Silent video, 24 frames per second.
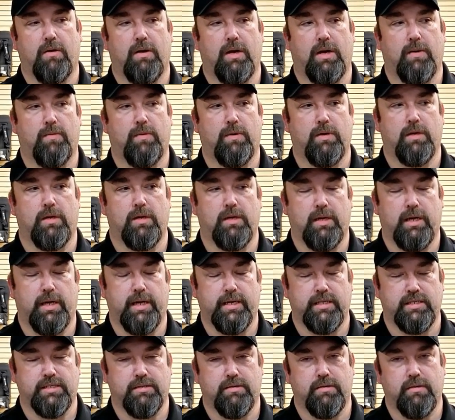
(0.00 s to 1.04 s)
I want
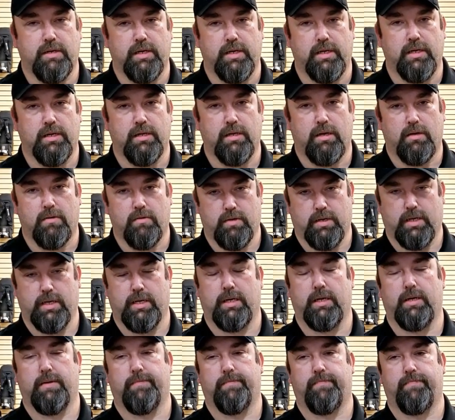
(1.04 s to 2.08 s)
an X3.
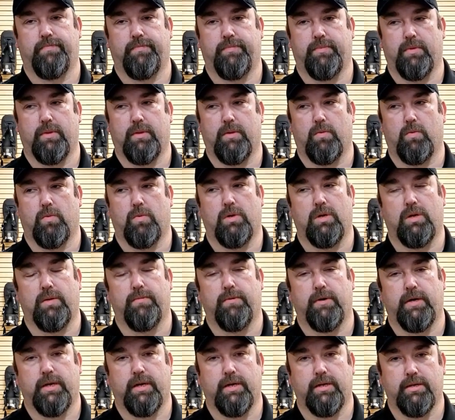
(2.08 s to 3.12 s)
Okay, what do you
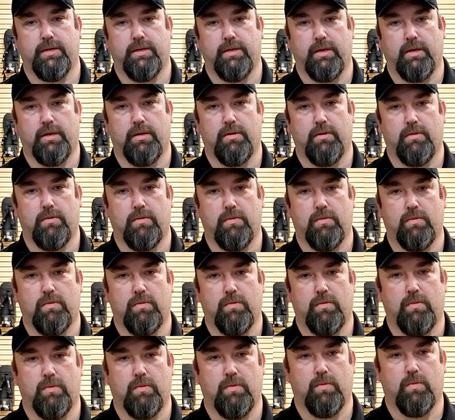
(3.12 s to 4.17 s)
plan
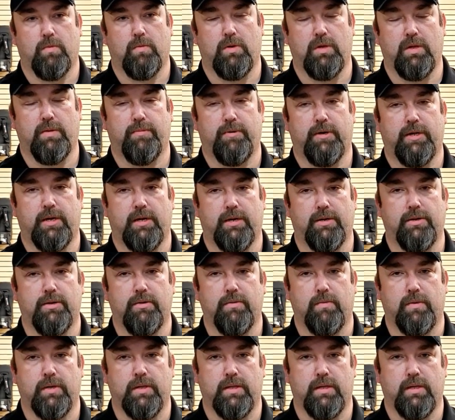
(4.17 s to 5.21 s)
on
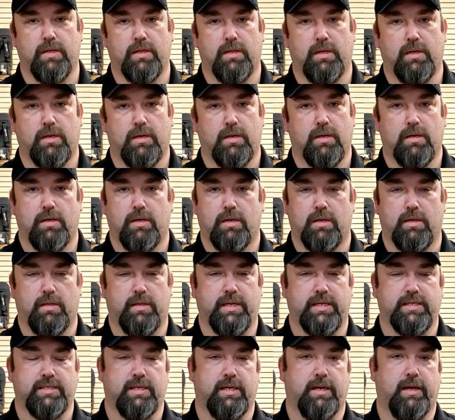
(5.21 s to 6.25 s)
doing with it? The
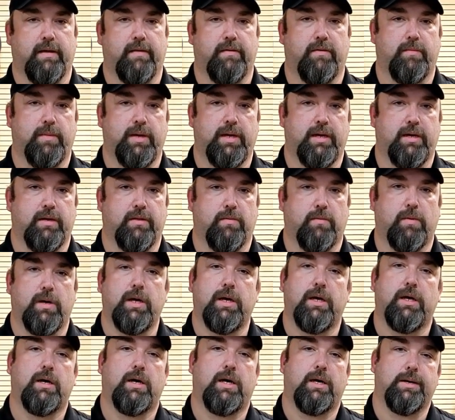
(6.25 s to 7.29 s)
next thing out of their mouth,
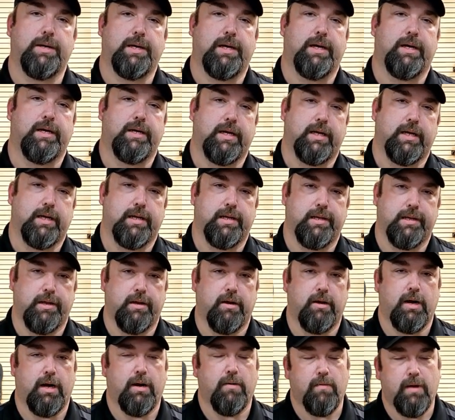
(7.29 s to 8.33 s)
well,
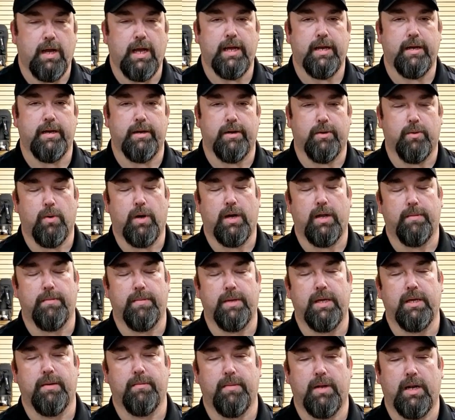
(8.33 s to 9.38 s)
I'll ride it quite a
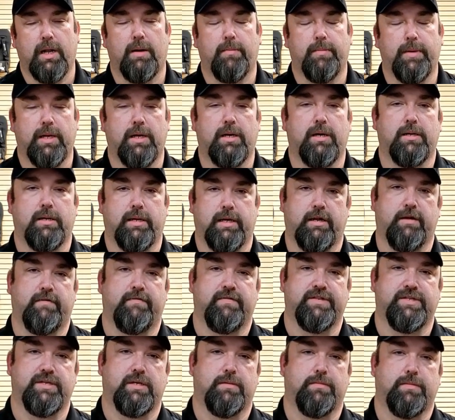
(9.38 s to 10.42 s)
bit, but I'll be hunting out of
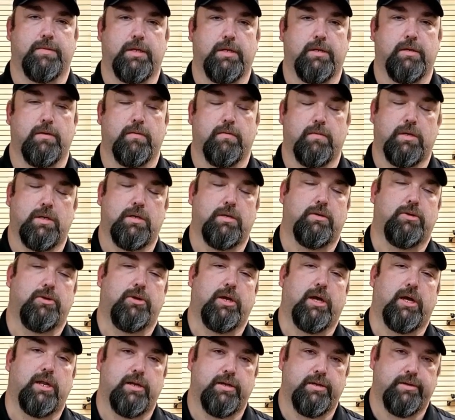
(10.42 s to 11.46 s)
it some too. Well, you
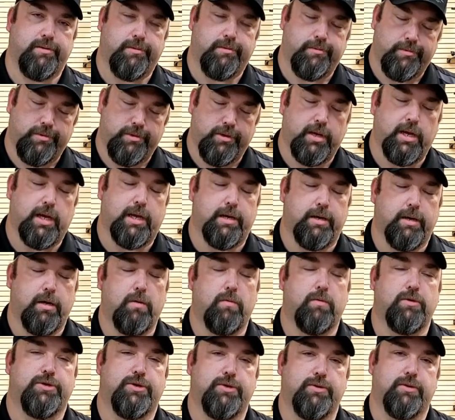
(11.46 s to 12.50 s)
gotta know
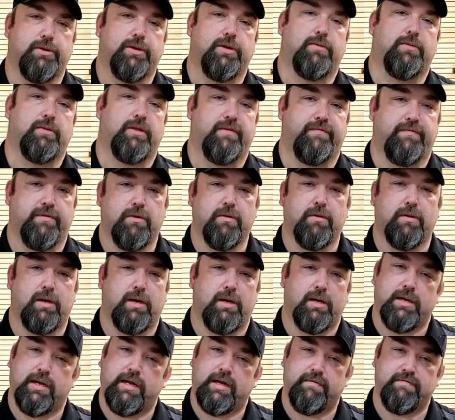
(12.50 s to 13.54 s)
what you're gonna do with it. If you're gonna
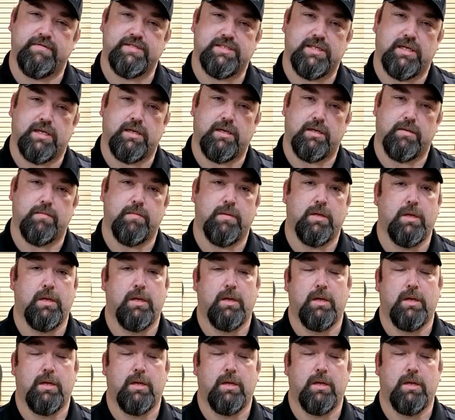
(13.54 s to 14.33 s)
hunt out of it some